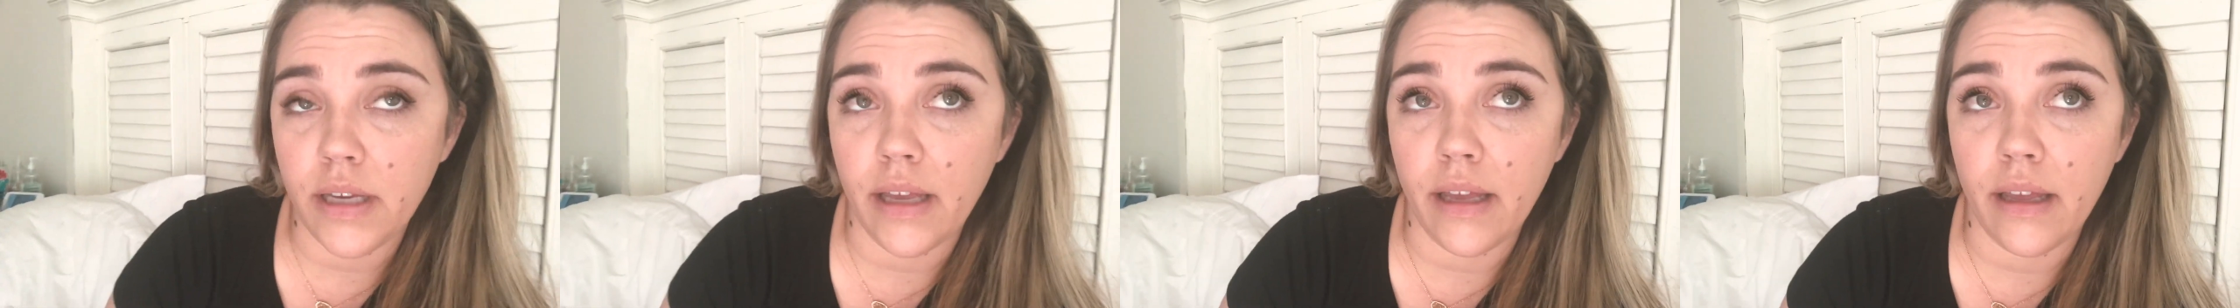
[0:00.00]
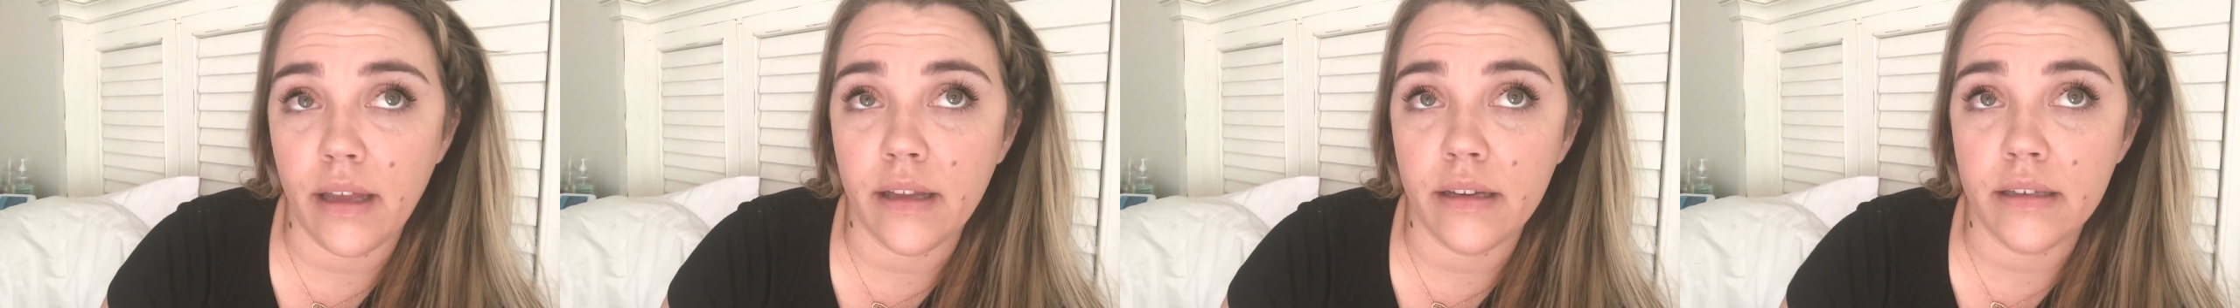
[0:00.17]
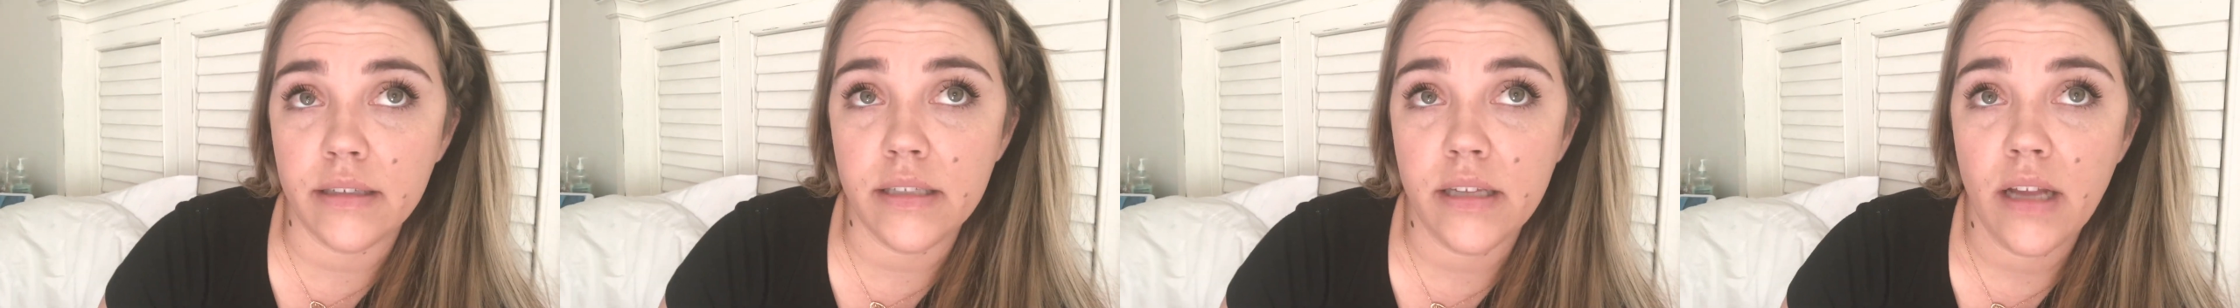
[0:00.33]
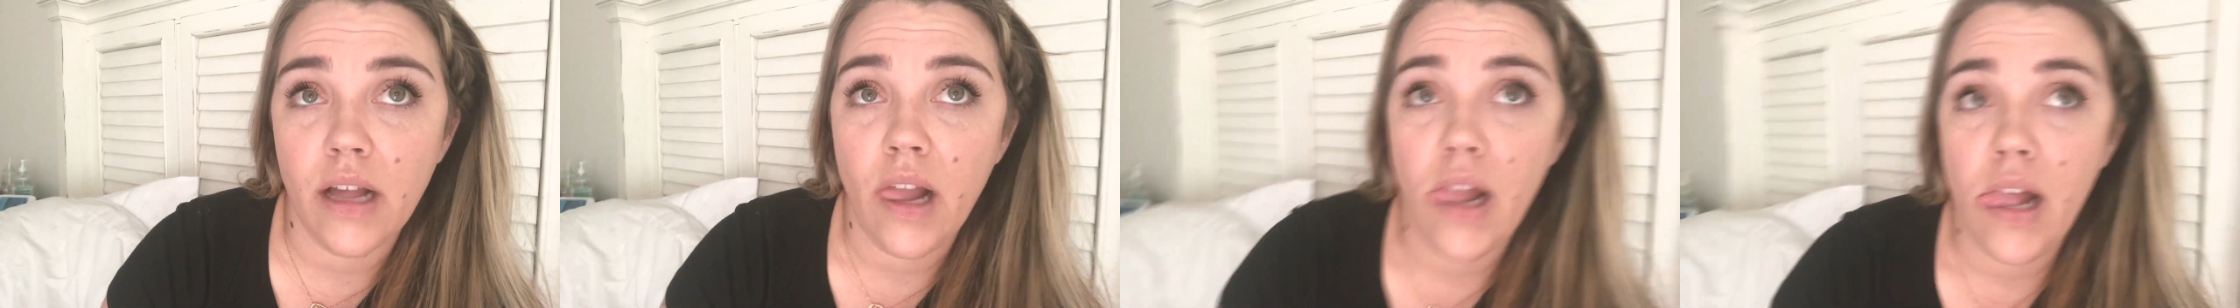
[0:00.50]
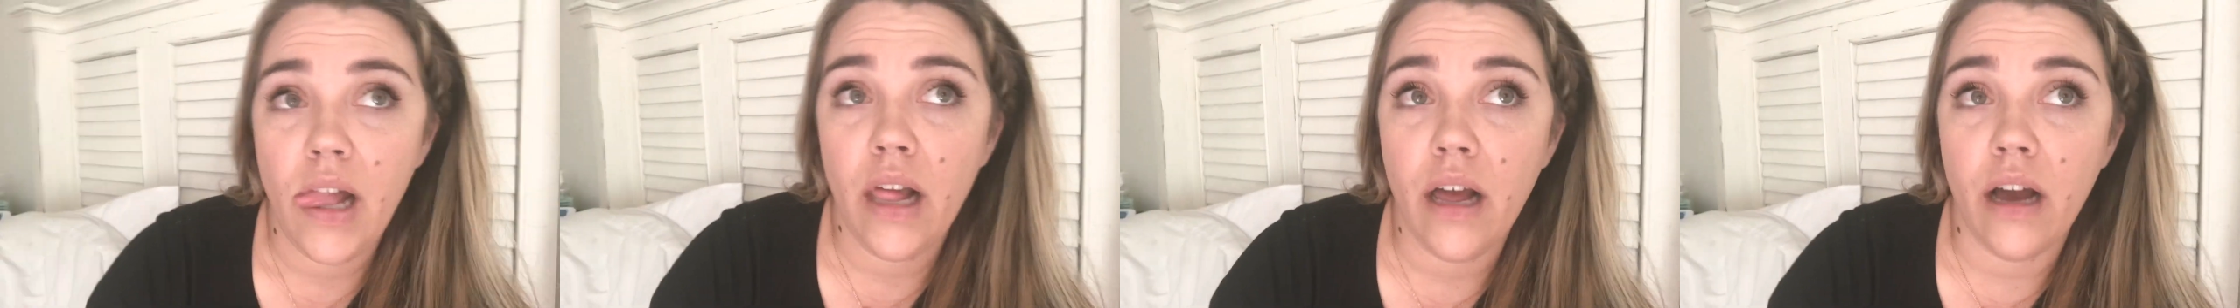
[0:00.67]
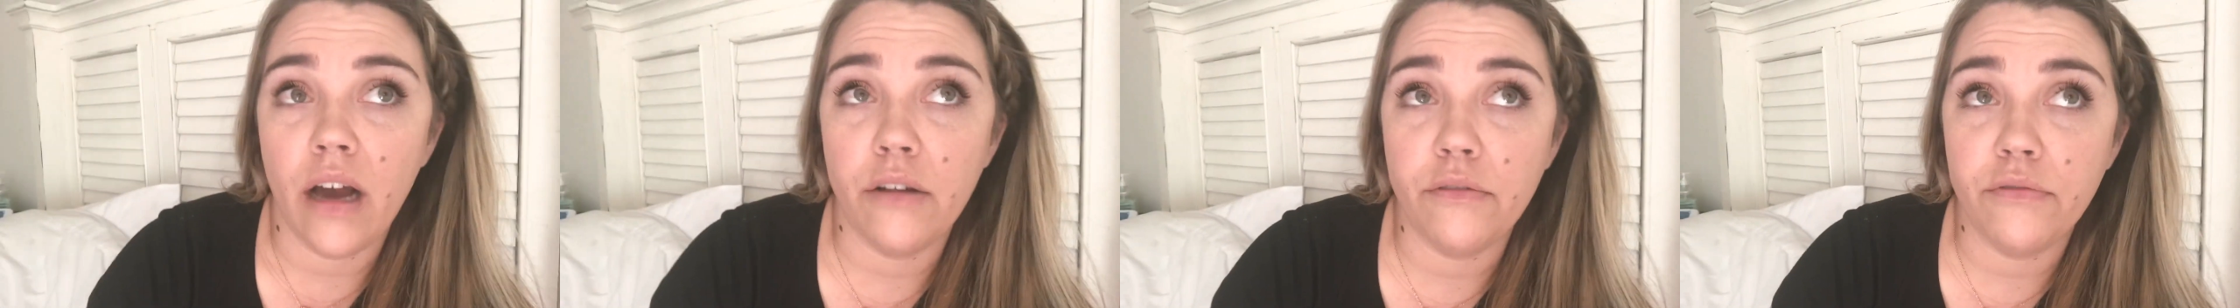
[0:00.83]
and
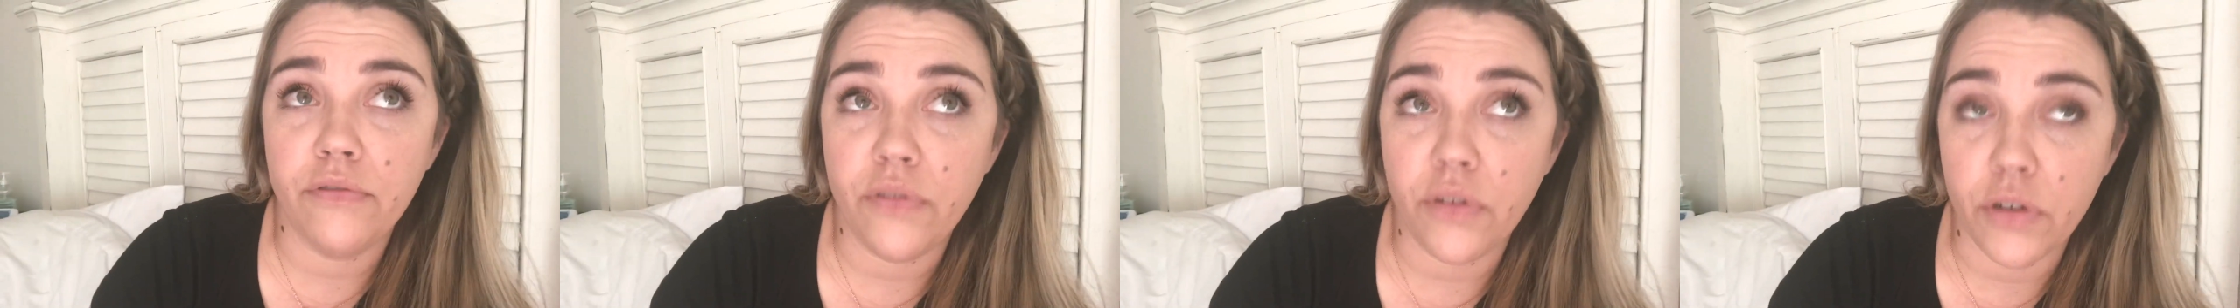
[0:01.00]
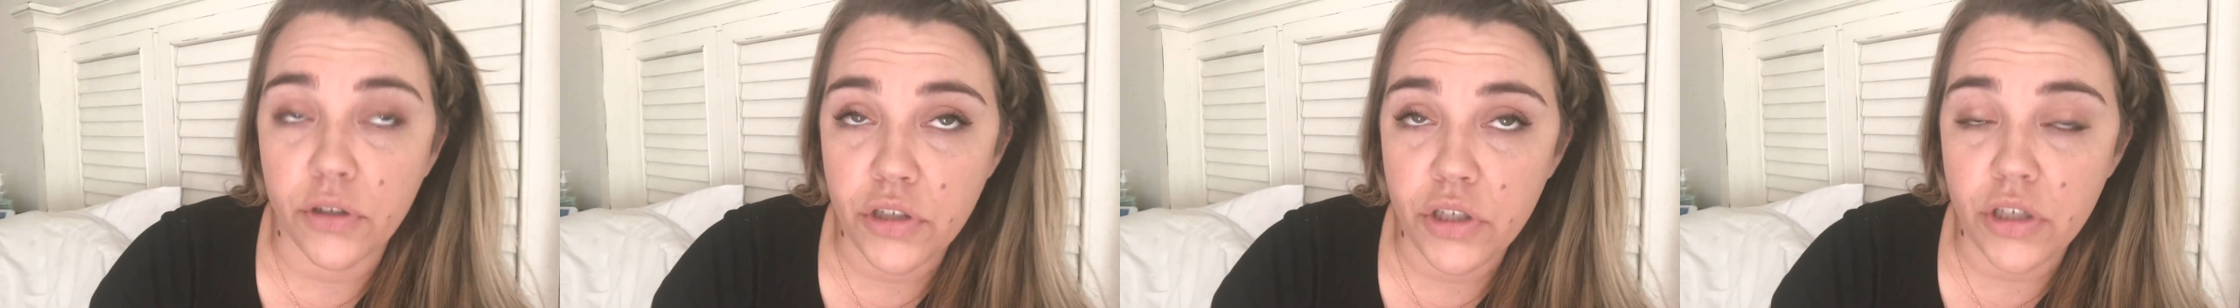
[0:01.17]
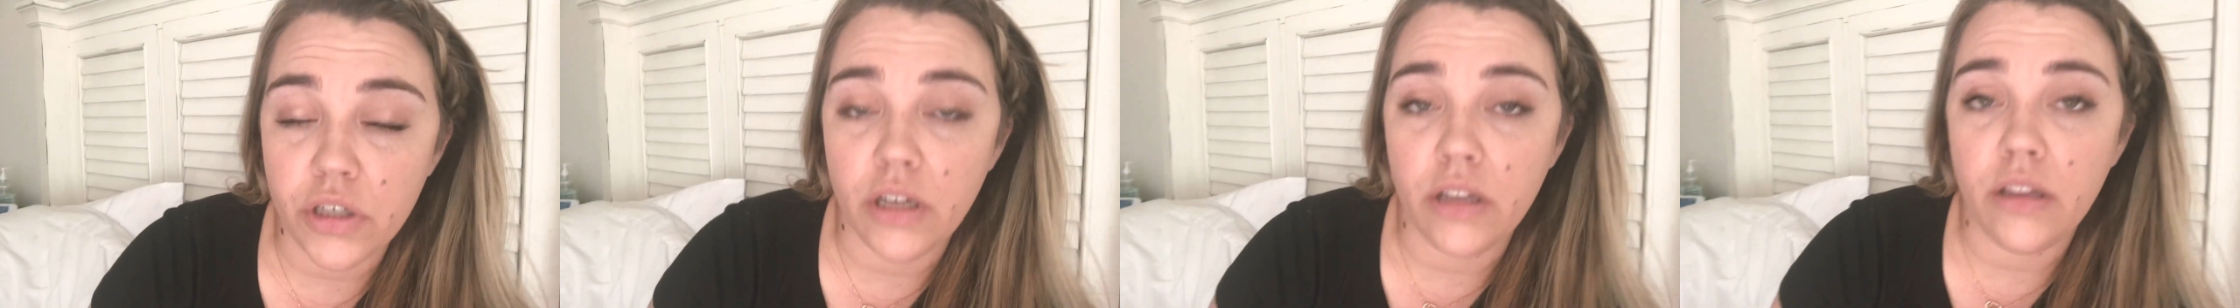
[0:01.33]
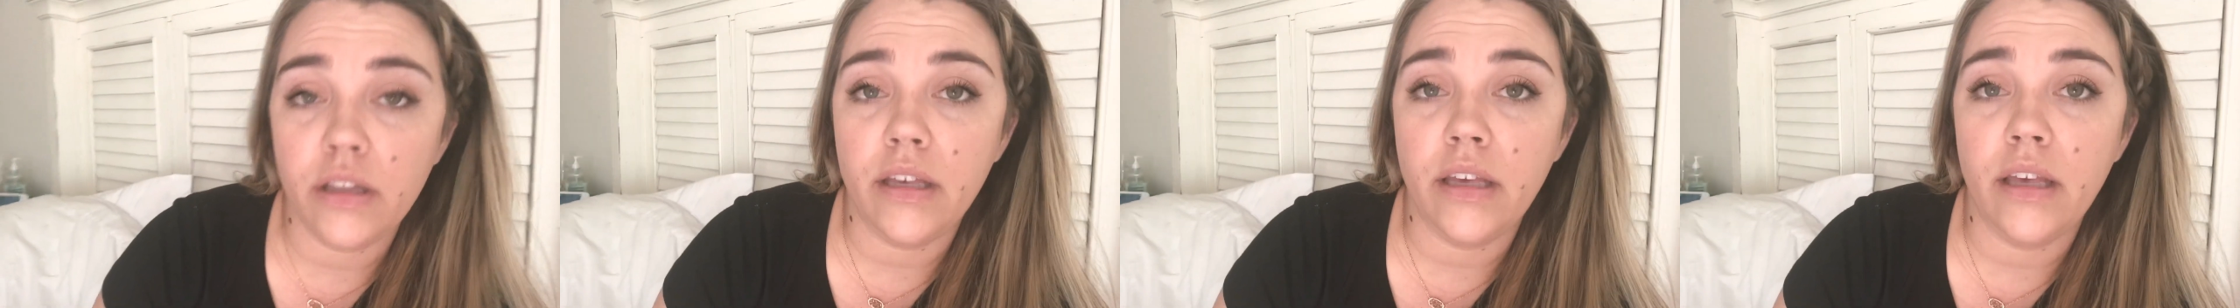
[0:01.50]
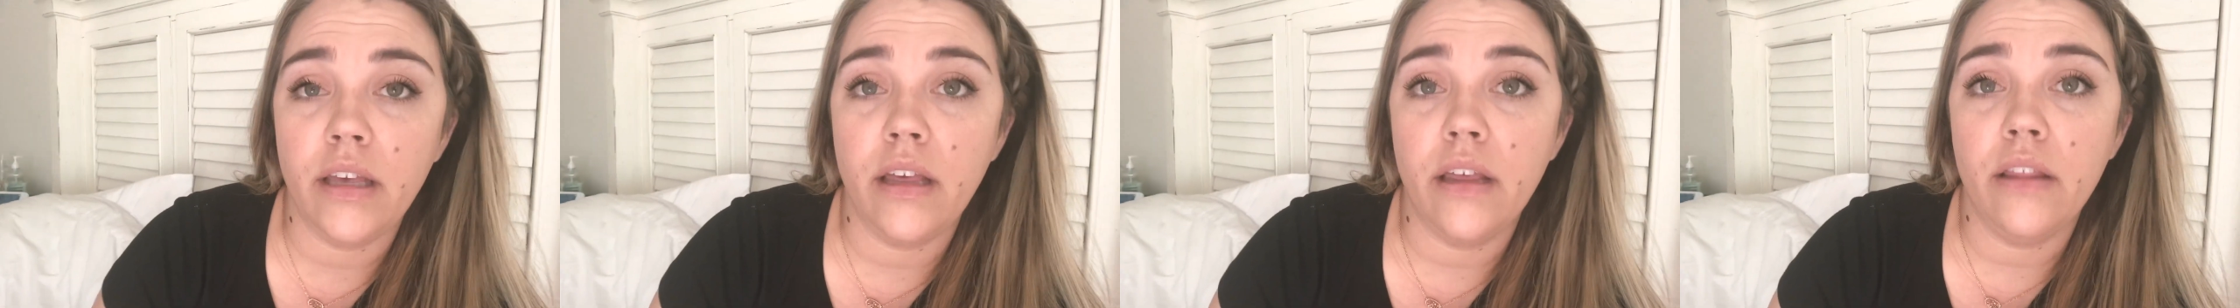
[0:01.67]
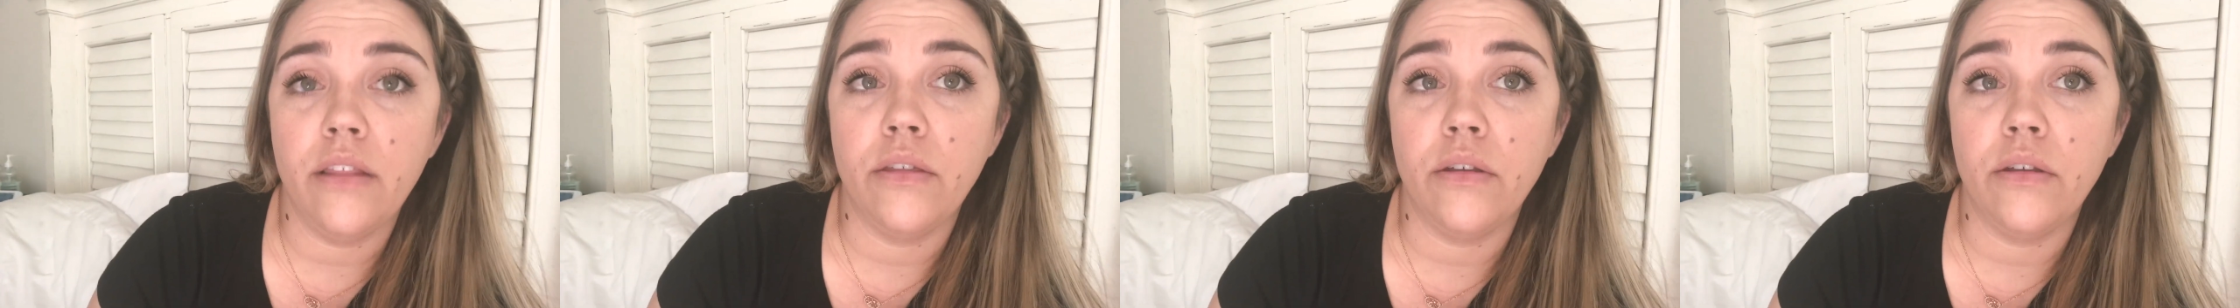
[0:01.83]
unfortunately,